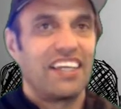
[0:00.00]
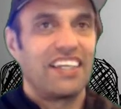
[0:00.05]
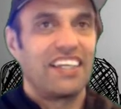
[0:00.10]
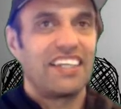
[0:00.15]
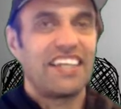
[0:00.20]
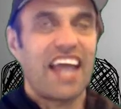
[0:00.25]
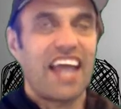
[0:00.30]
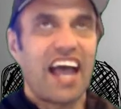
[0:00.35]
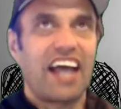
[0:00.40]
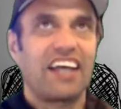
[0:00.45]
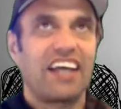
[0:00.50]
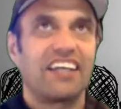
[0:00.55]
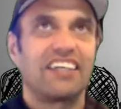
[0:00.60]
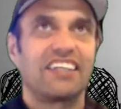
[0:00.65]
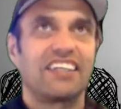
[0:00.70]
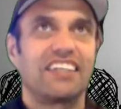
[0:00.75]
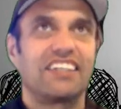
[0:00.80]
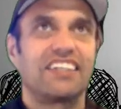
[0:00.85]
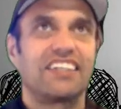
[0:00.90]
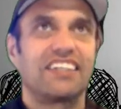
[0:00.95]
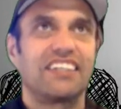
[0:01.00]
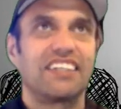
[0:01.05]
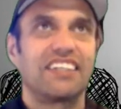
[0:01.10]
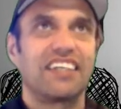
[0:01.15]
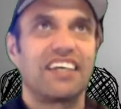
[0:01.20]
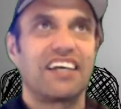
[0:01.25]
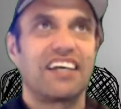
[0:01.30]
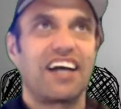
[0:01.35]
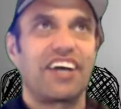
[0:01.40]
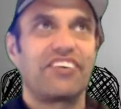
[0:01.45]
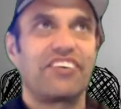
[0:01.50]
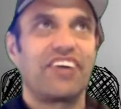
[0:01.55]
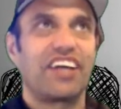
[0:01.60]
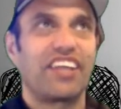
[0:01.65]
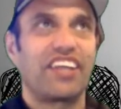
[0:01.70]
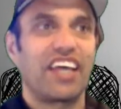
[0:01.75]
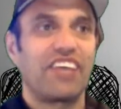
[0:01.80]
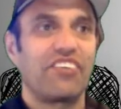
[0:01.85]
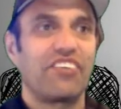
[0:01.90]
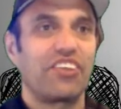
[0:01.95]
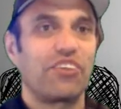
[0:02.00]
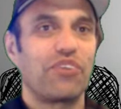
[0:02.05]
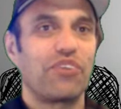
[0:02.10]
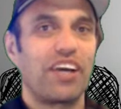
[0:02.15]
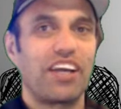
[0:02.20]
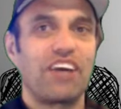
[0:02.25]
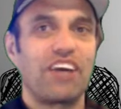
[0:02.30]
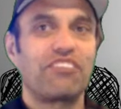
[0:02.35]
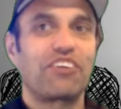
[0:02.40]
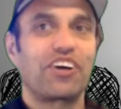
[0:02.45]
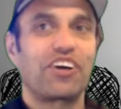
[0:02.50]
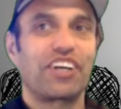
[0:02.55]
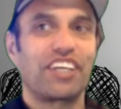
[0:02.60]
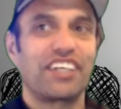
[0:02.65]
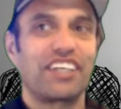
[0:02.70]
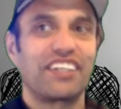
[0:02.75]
Nah, I'd rather have it the way I've got it.